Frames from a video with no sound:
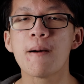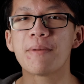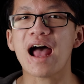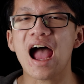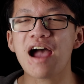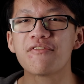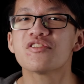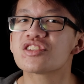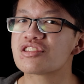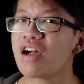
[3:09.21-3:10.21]
but
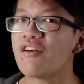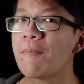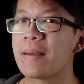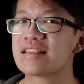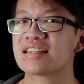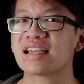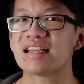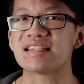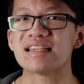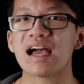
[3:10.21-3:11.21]
still have a basic
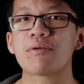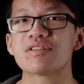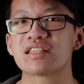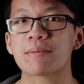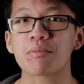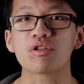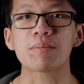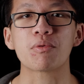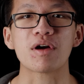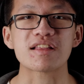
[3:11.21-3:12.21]
idea. I would say bullet
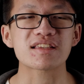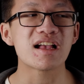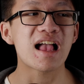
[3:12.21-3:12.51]
points.